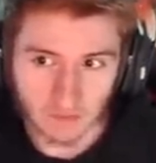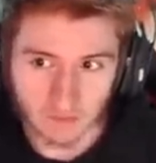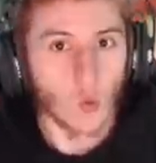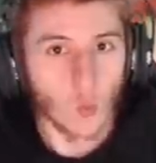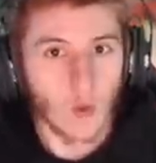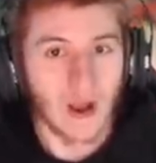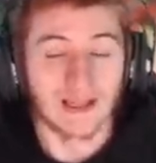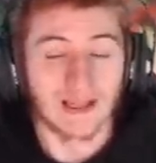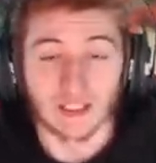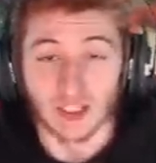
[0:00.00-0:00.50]

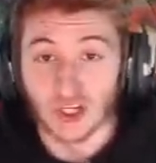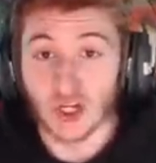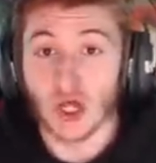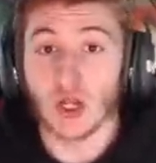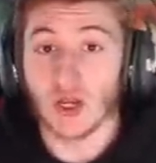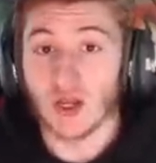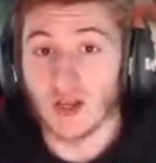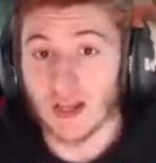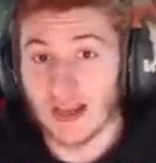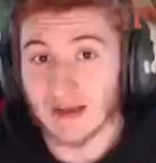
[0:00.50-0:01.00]
Well,
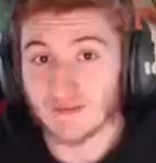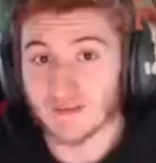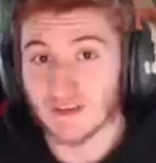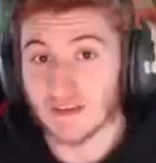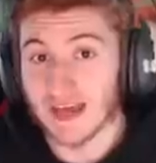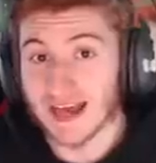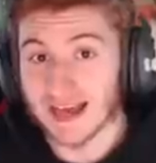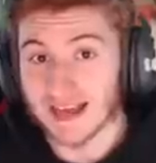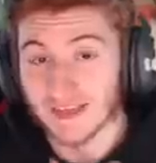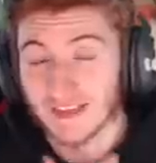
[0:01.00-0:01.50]
not long after
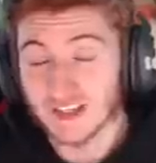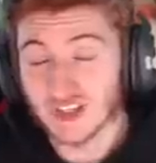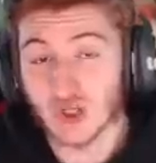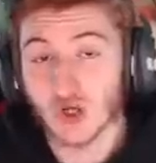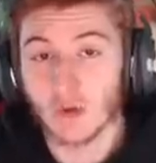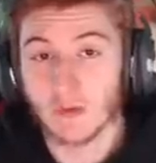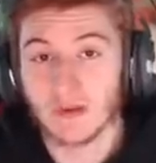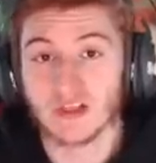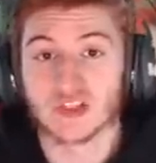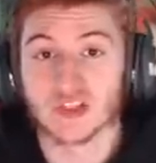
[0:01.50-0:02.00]
that, this
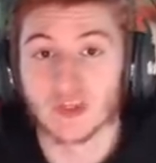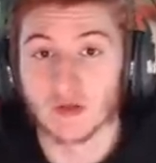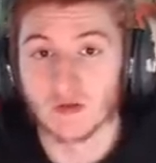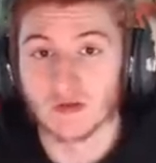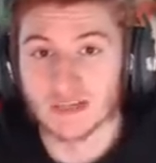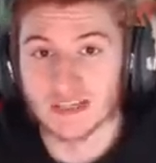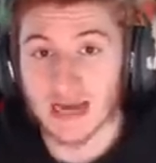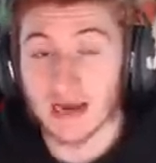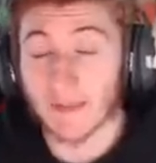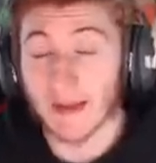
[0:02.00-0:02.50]
Coming Soon
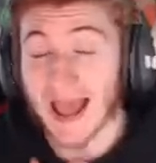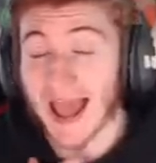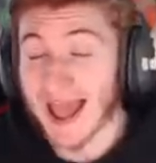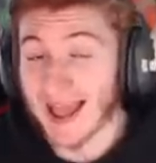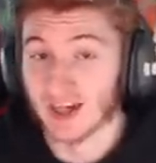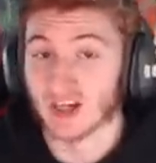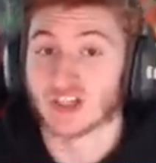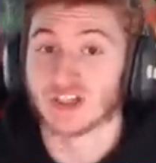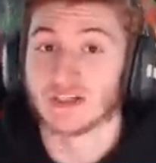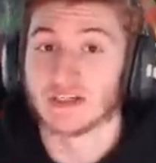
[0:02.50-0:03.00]
tab
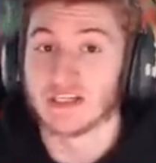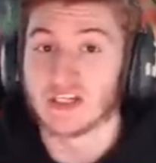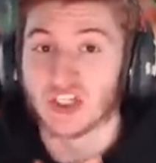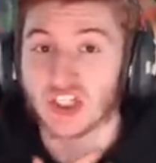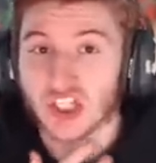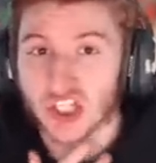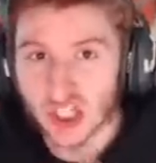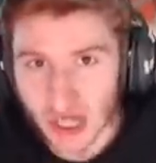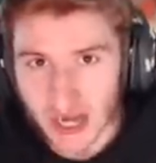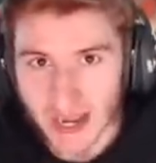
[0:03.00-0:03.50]
actually
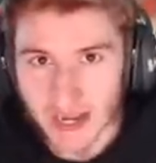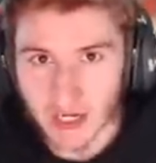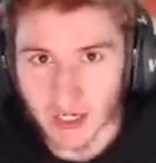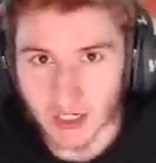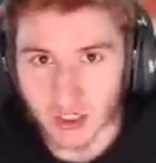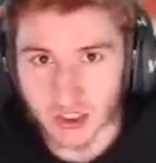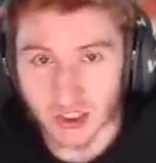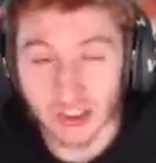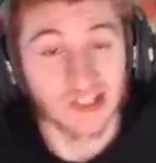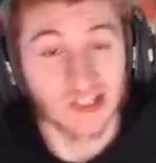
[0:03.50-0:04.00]

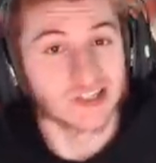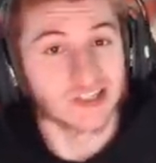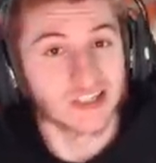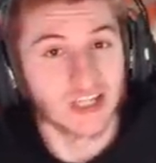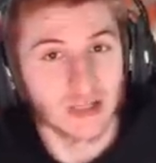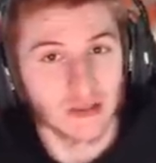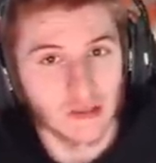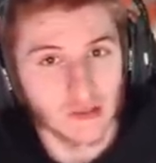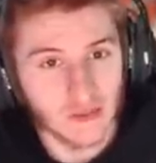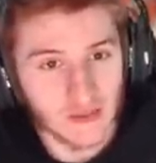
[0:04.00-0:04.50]
changed
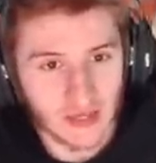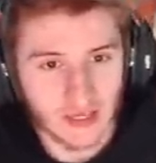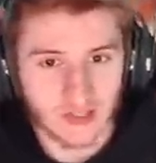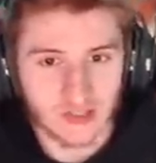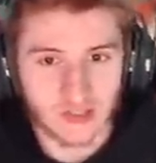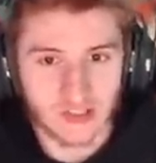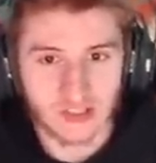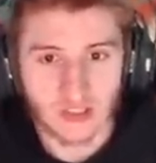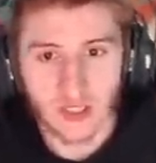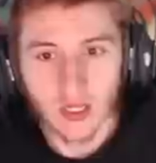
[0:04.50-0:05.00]
to
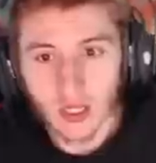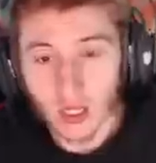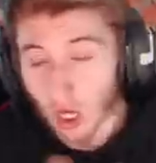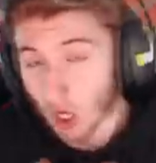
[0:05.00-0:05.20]
this.